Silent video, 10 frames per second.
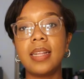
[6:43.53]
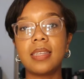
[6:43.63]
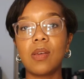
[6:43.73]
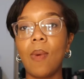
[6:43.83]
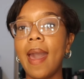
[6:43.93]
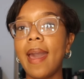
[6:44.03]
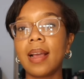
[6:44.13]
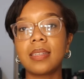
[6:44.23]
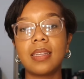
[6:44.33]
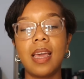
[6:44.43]
It's the
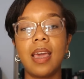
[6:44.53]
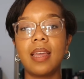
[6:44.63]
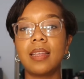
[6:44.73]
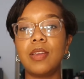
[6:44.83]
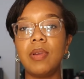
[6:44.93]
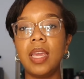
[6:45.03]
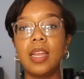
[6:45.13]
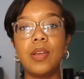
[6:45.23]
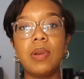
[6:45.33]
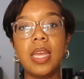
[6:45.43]
wax that you
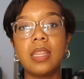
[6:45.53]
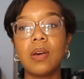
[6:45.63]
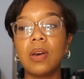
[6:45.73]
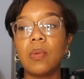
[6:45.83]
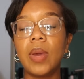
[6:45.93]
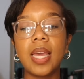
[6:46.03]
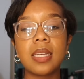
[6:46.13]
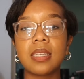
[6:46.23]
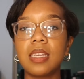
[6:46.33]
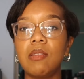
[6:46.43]
need the
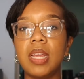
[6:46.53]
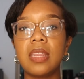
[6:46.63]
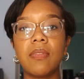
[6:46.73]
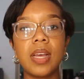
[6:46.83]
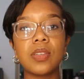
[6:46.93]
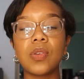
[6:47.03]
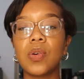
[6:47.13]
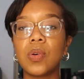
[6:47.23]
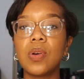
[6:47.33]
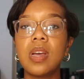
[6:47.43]
wicks, you need the vessel,